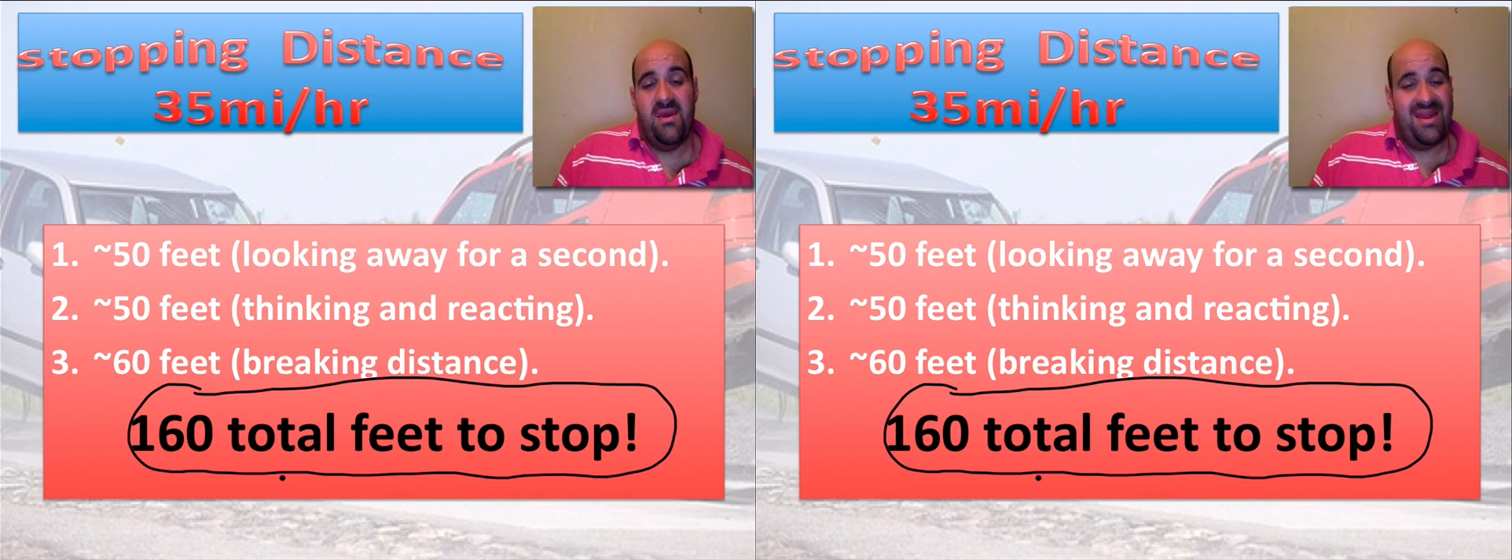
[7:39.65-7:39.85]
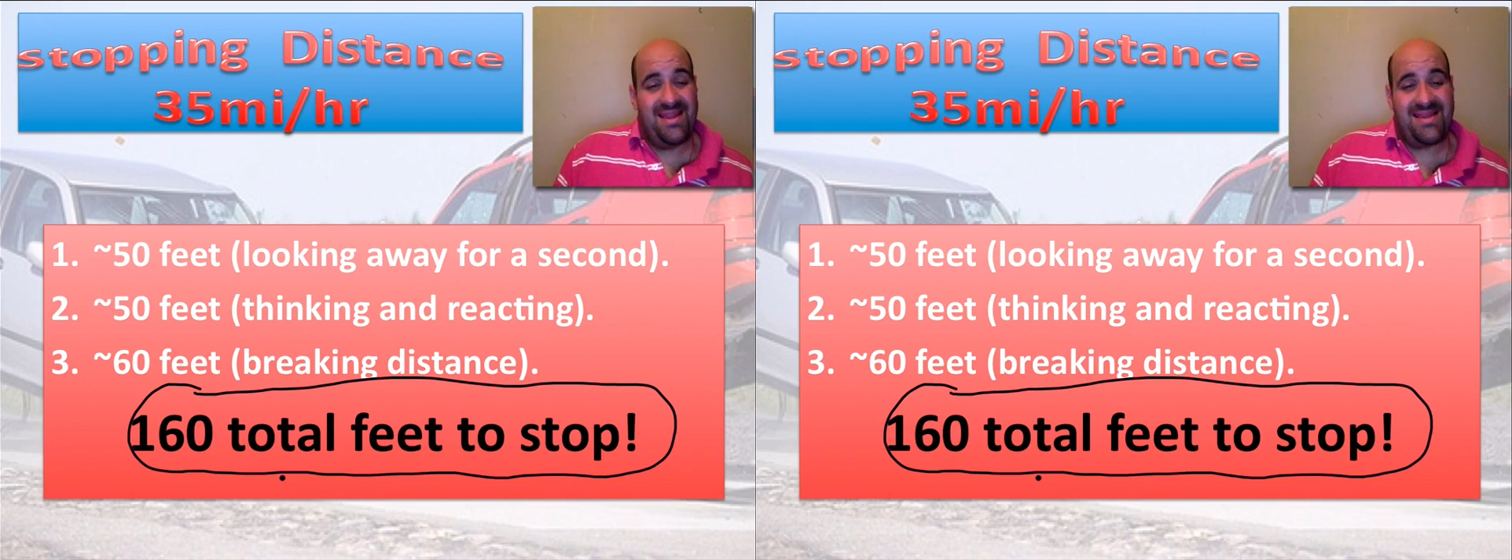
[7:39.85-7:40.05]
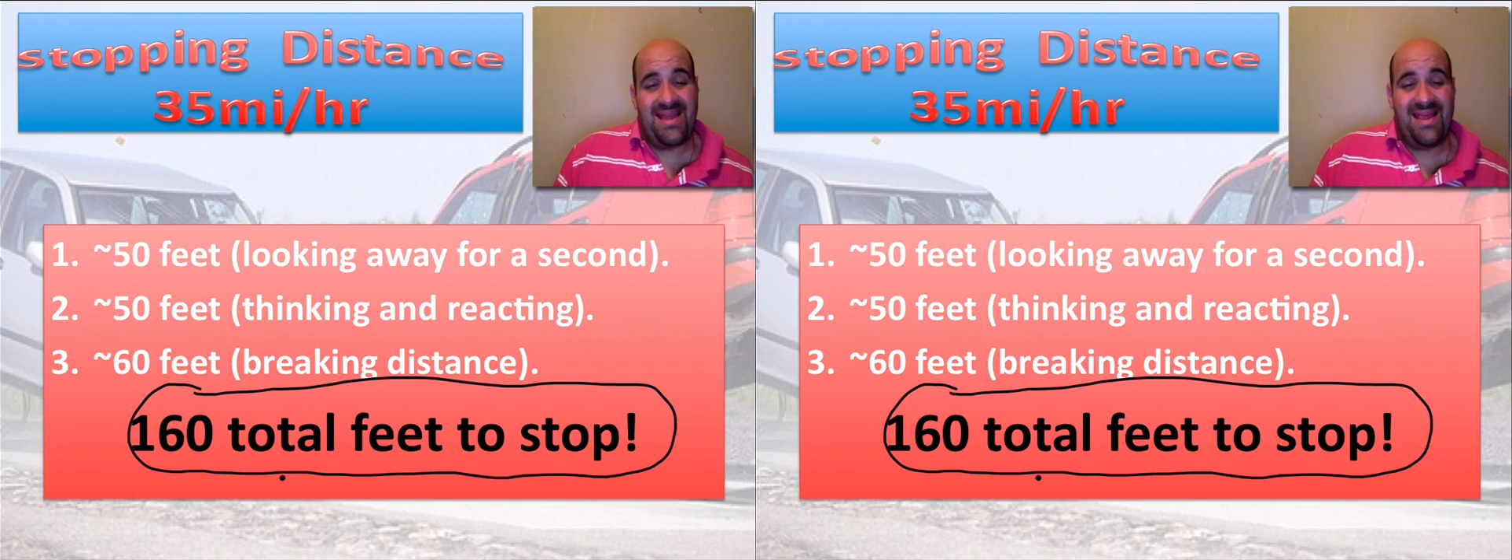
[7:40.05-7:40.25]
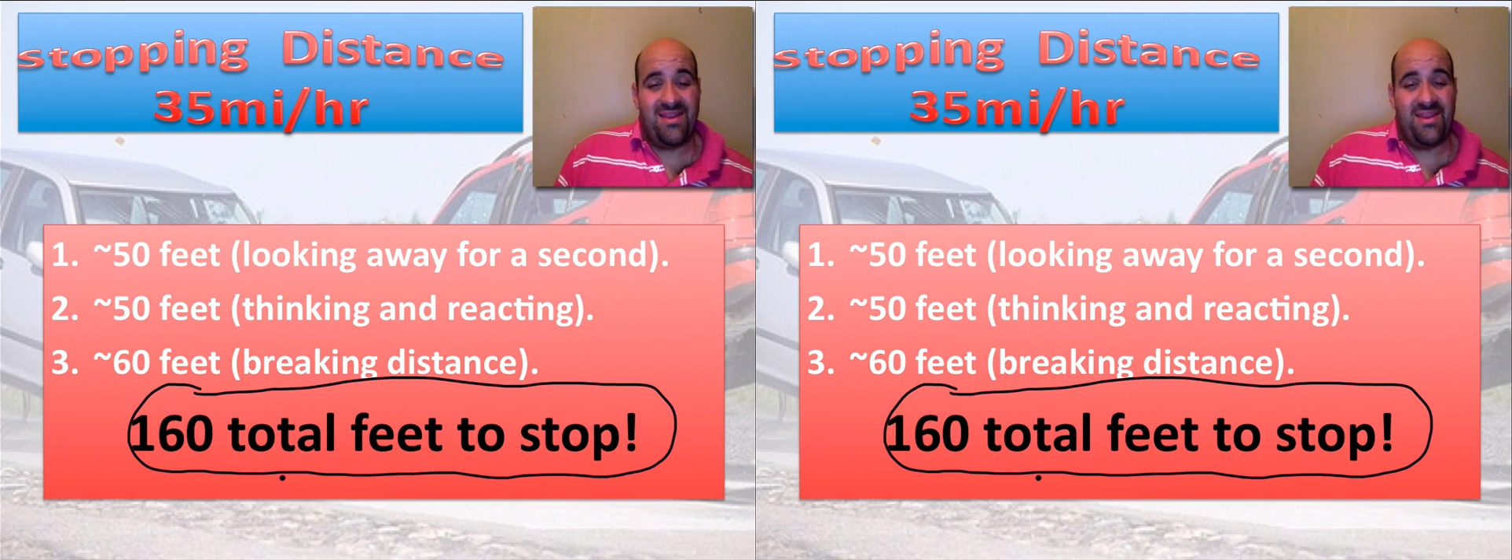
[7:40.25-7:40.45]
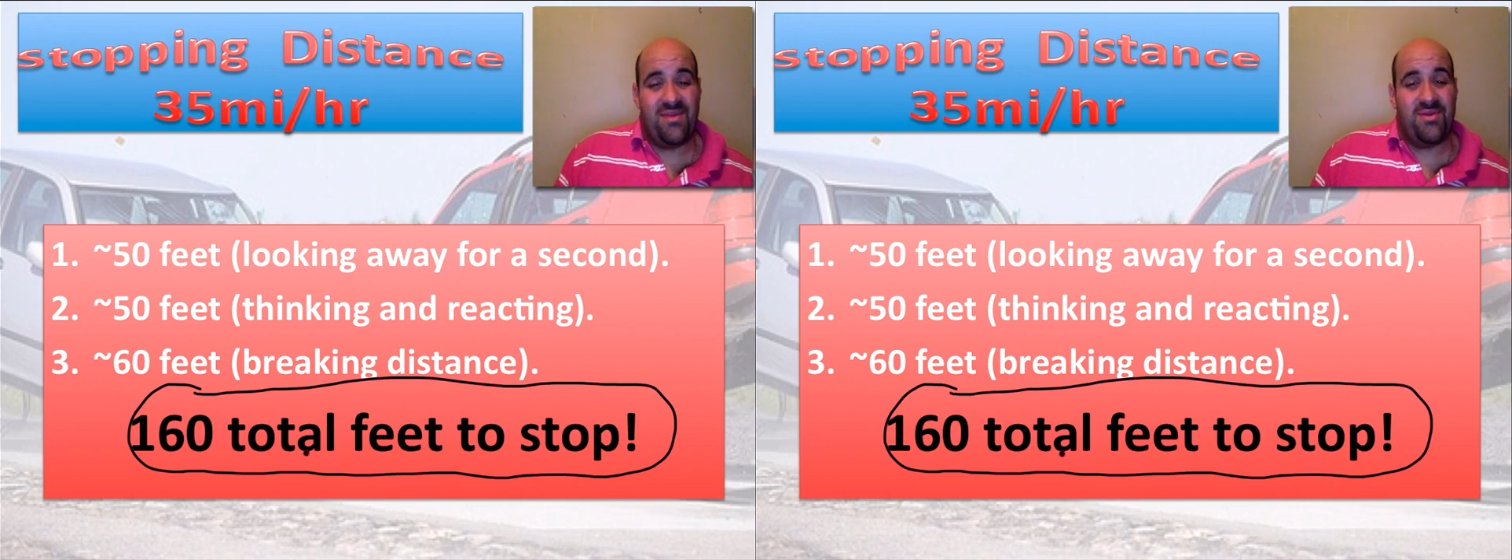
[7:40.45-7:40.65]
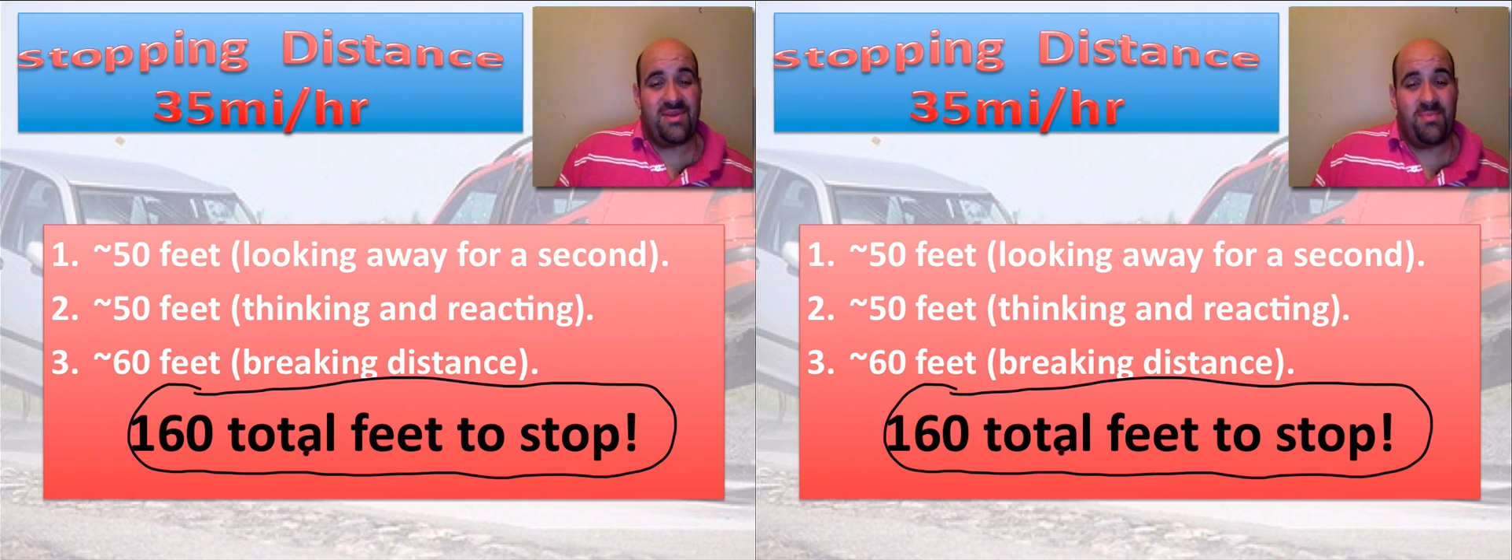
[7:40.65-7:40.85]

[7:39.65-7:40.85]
And it's not linear, it's